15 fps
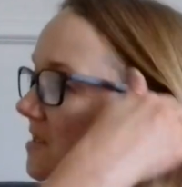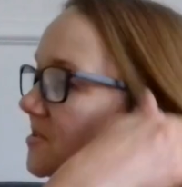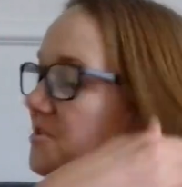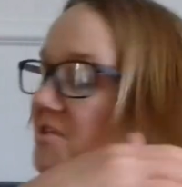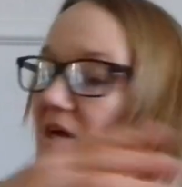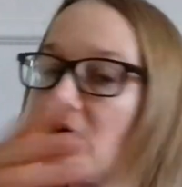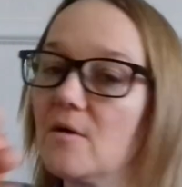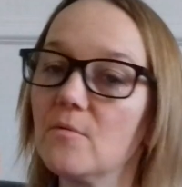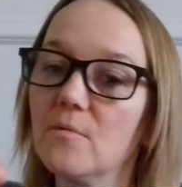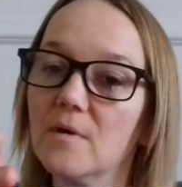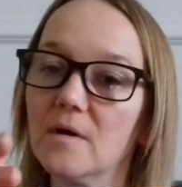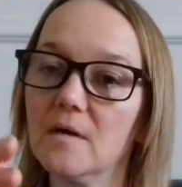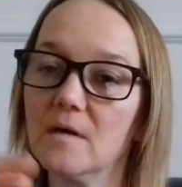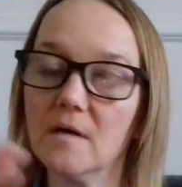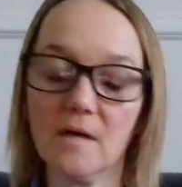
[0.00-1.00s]
So
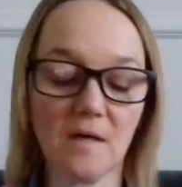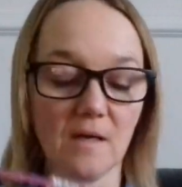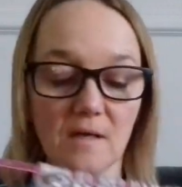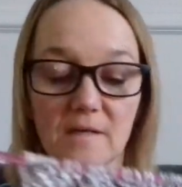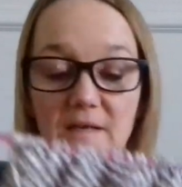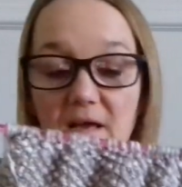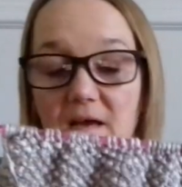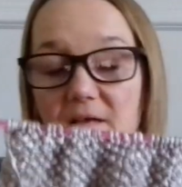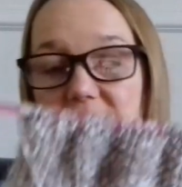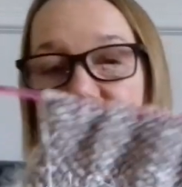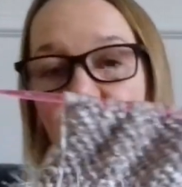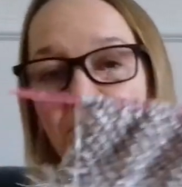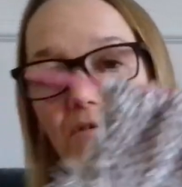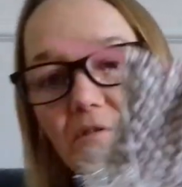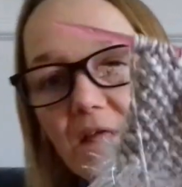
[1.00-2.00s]
yeah,
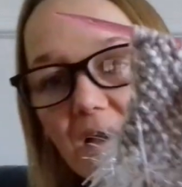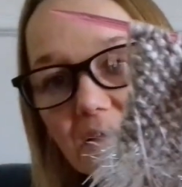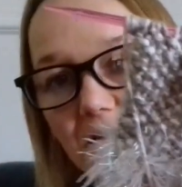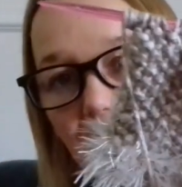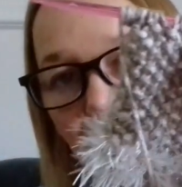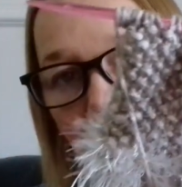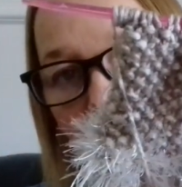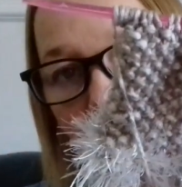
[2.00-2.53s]
so I thought that'd look